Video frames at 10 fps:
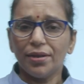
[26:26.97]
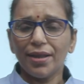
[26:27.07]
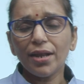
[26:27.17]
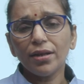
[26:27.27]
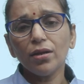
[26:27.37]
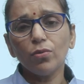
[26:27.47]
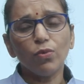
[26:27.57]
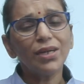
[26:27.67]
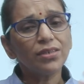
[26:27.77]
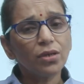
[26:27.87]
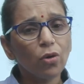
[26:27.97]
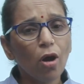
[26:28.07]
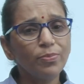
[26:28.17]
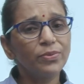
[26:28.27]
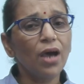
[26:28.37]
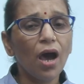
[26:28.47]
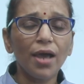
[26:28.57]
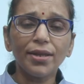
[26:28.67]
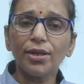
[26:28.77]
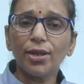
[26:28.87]
that what crops
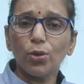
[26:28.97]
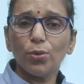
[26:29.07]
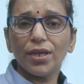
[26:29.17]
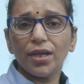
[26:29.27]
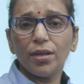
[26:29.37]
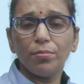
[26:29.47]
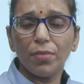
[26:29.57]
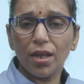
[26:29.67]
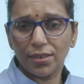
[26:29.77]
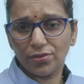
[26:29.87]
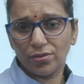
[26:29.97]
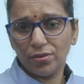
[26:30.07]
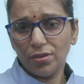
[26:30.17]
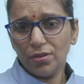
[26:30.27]
are including in millet.